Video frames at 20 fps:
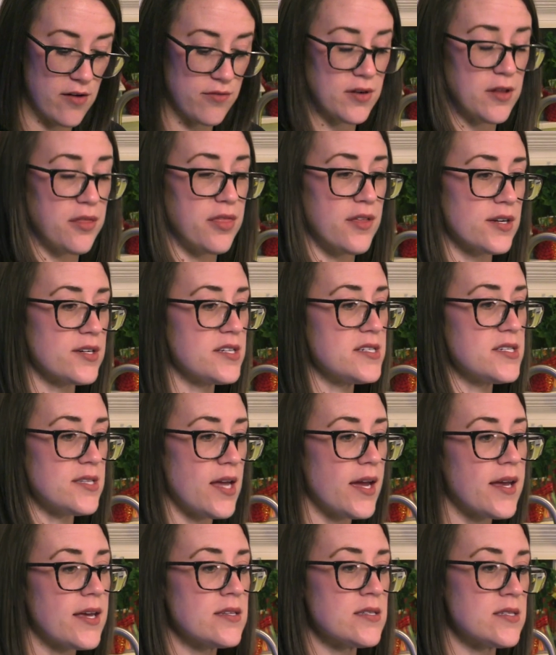Every 30
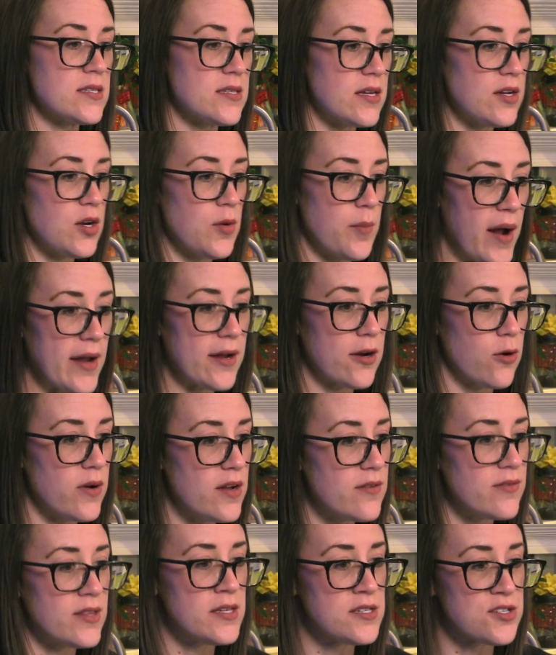seconds that you're
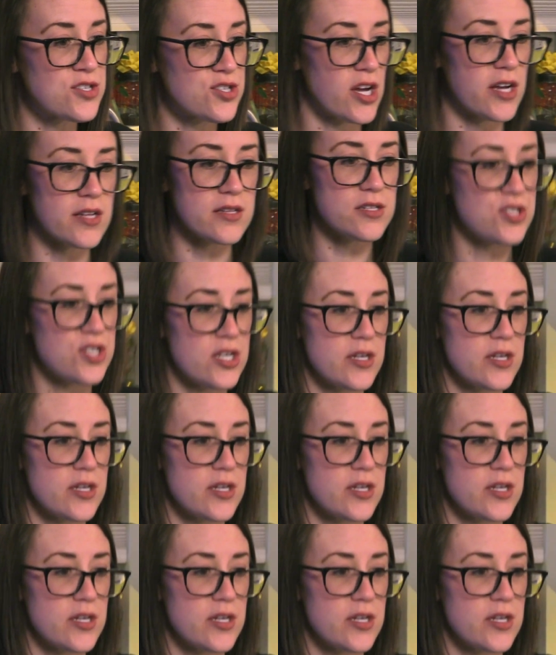microwaving these chocolate